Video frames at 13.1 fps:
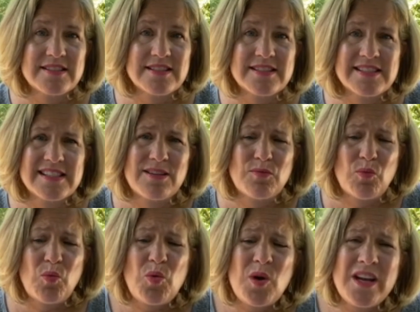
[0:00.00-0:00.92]
and said,
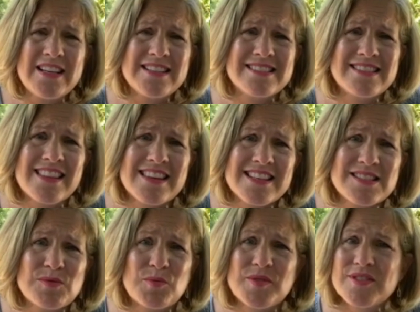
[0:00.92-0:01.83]
"What is
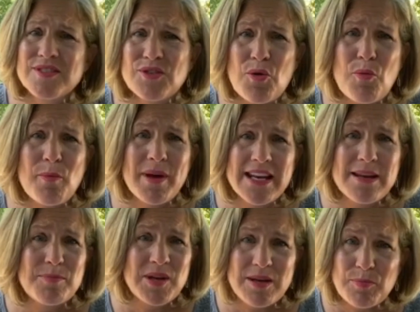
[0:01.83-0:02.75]
this with so many
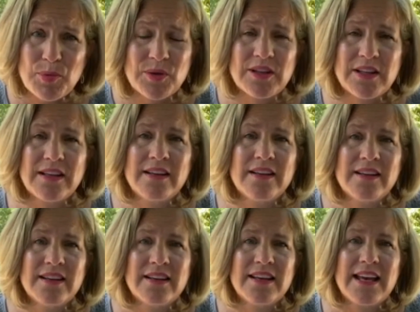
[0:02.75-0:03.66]
people?"
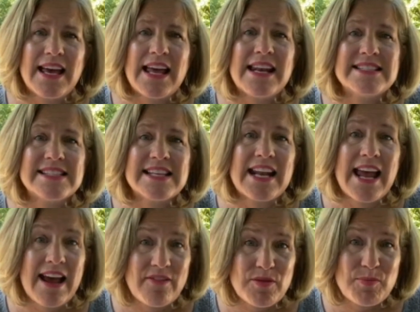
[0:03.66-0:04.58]
And he said,
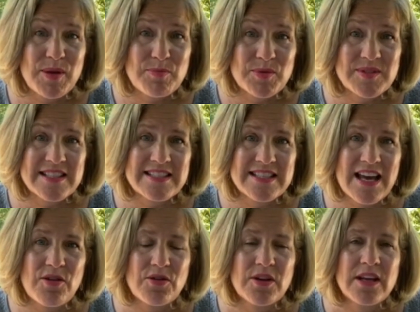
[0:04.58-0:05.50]
"Have the people sit
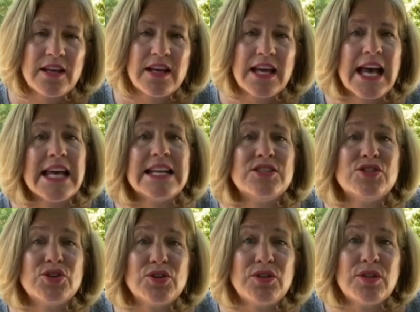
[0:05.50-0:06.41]
down." And he
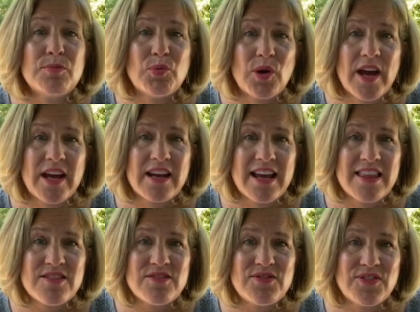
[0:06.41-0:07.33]
took the bread
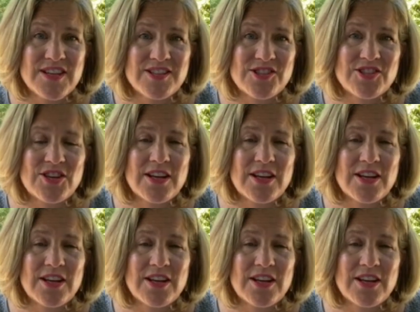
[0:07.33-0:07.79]
and the fish,